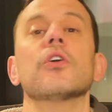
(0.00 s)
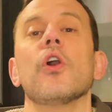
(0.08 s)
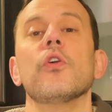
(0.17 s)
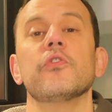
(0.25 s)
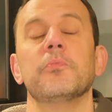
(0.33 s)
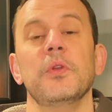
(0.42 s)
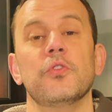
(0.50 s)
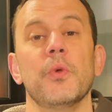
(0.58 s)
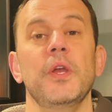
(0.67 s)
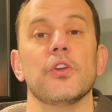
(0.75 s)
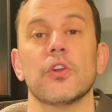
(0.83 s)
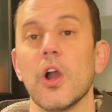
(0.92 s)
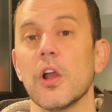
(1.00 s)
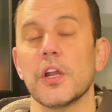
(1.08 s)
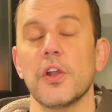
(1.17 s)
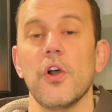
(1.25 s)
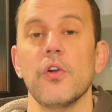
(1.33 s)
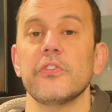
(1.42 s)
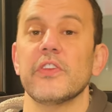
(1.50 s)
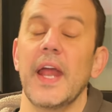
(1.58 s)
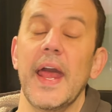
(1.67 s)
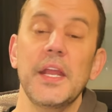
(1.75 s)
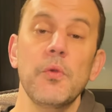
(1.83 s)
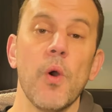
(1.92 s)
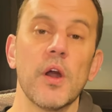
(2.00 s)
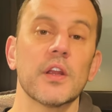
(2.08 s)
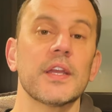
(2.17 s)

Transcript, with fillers: goes between your garden hose and any water